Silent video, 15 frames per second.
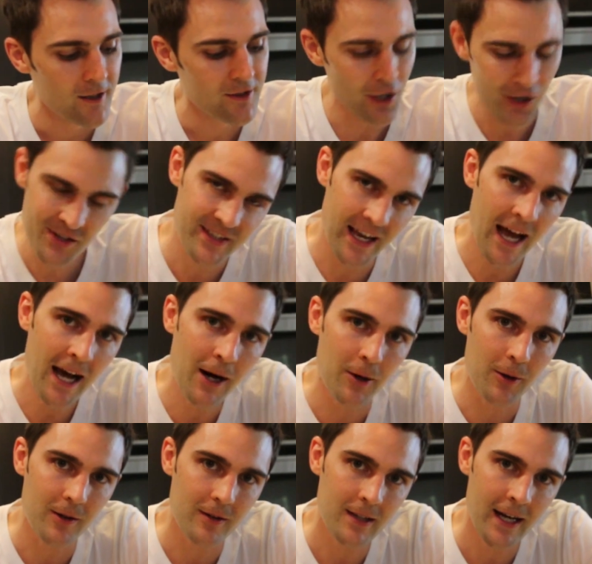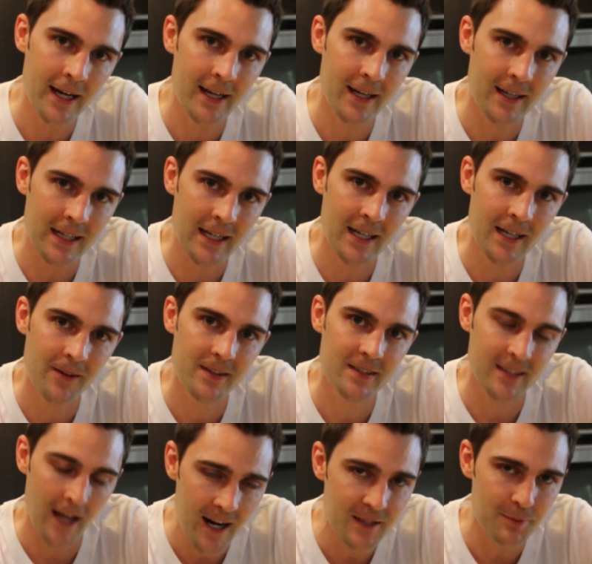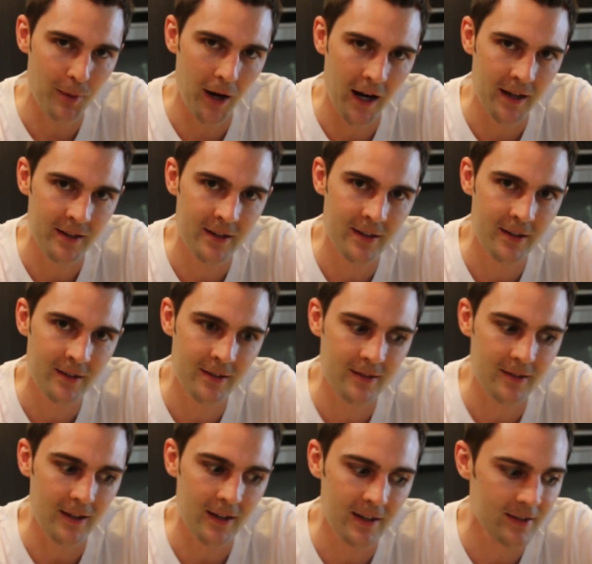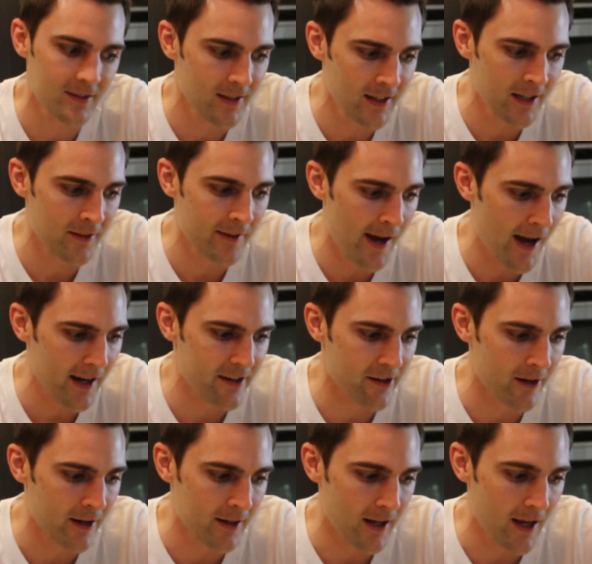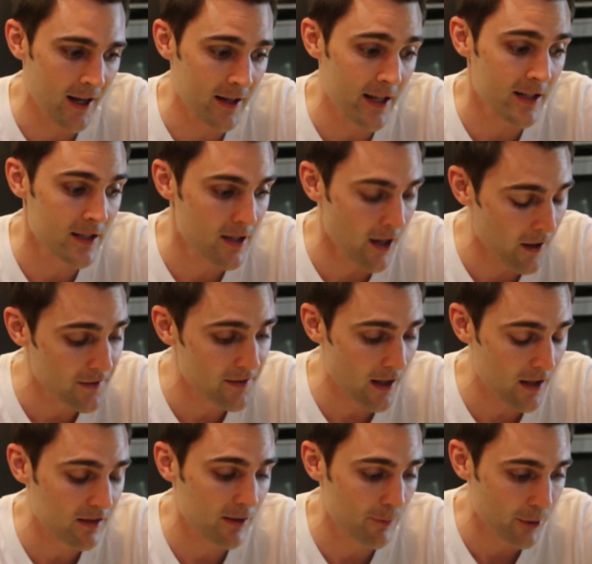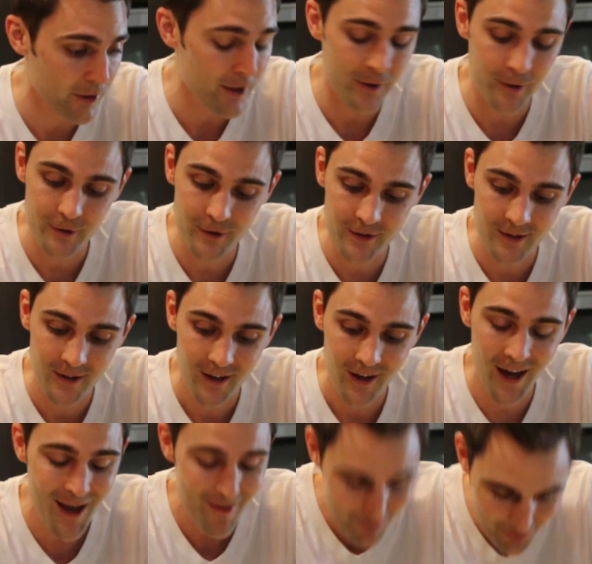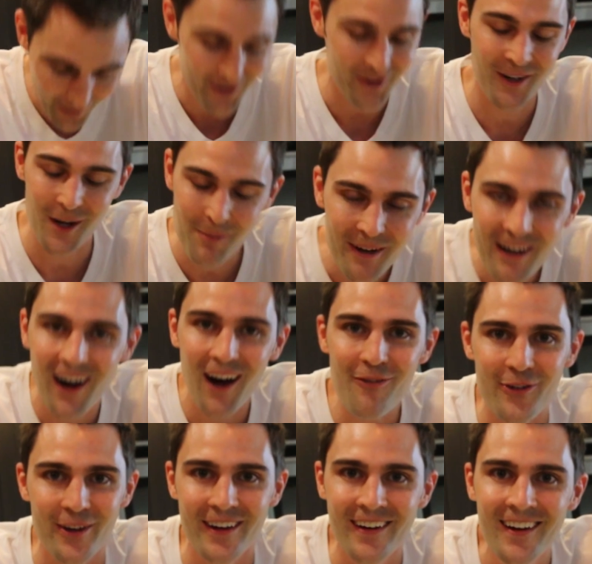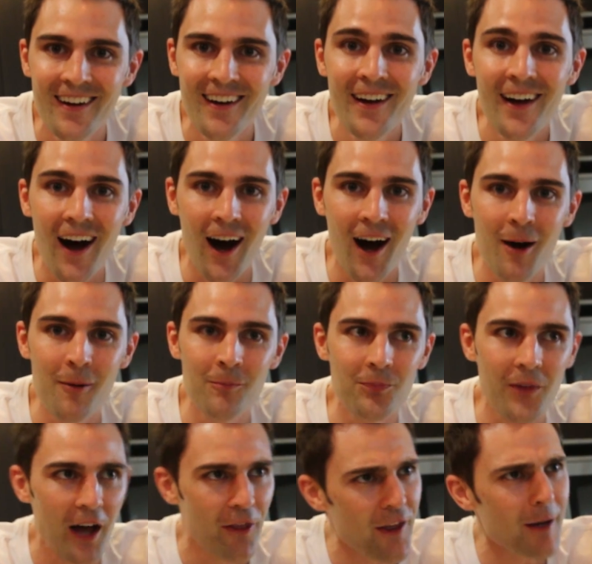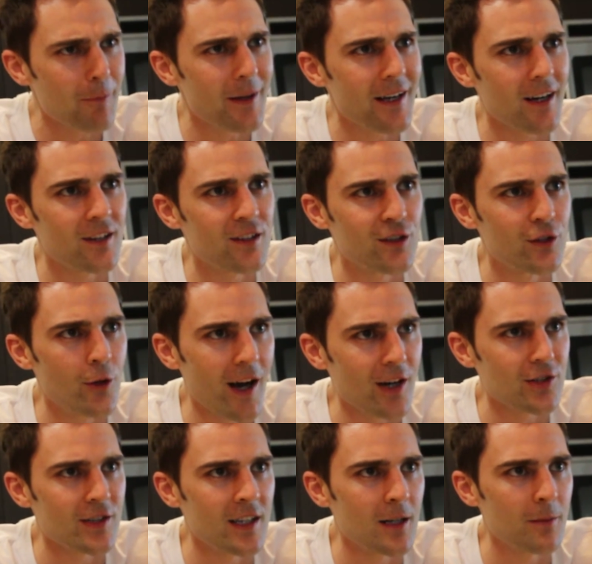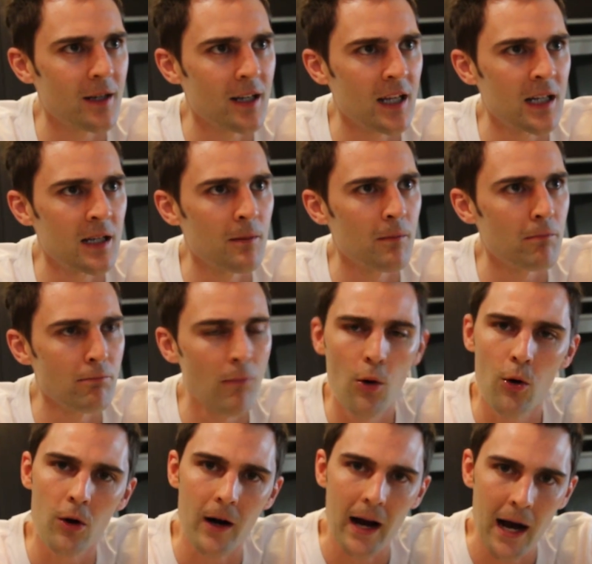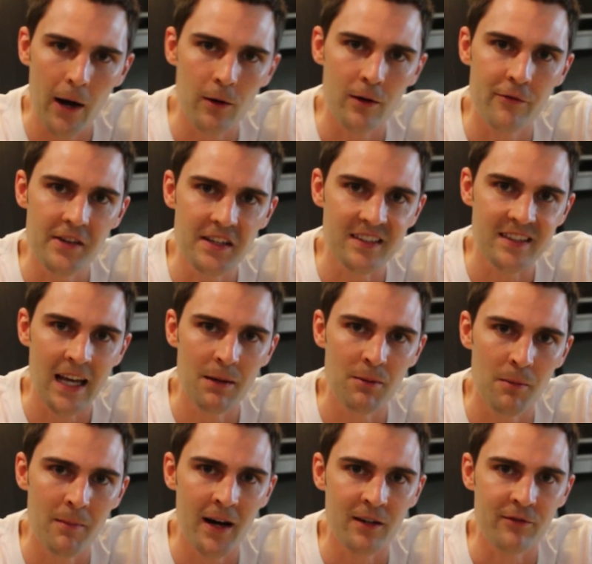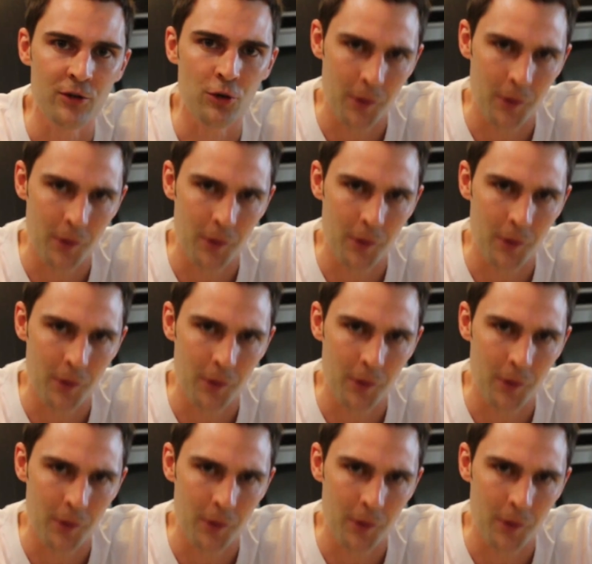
Turns out, like, the science behind it is exceedingly accurate, and it does actually produce a better cup of coffee. I think because you actually end up getting more out of the same amount of